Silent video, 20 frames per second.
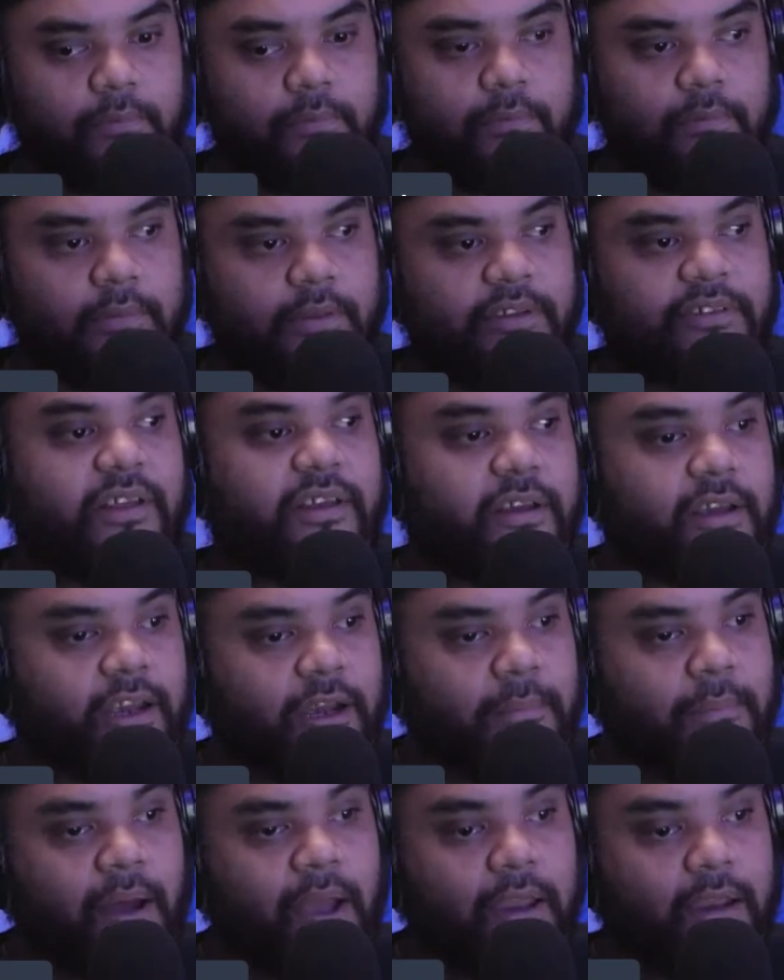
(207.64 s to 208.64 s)
It's like a
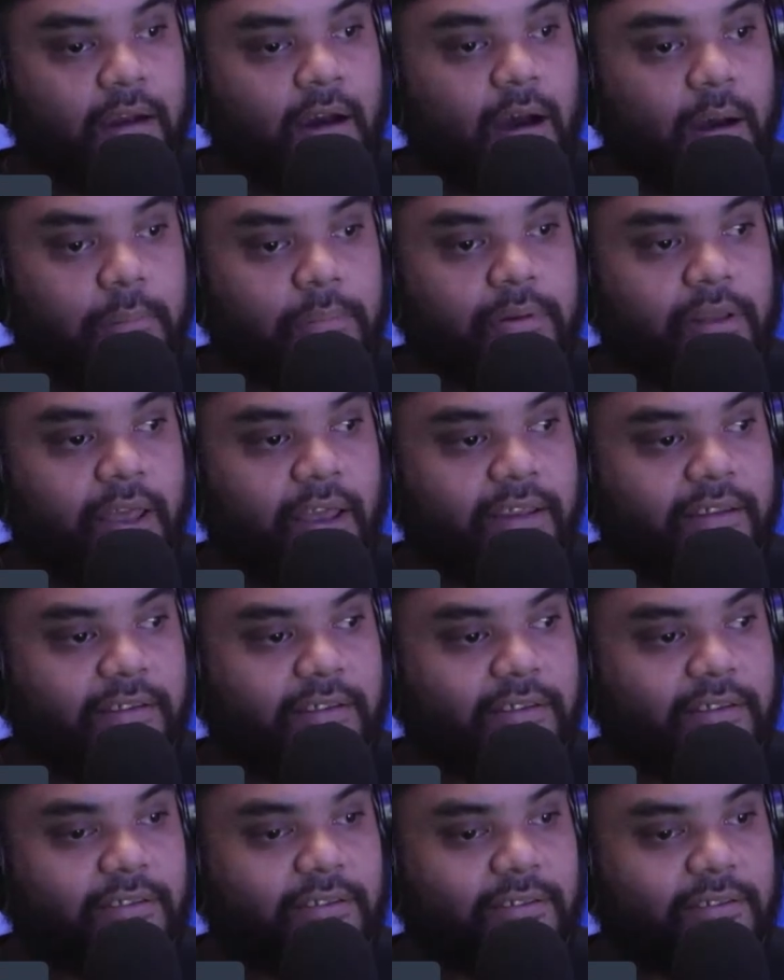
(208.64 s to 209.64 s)
Khmer
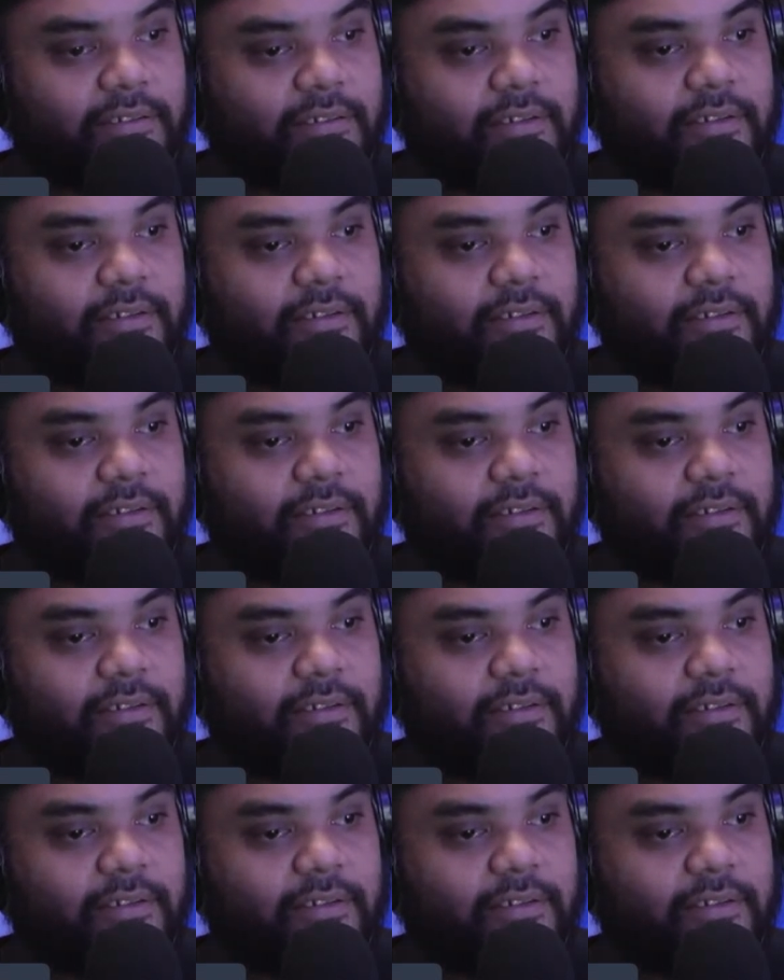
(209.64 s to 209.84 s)
complex,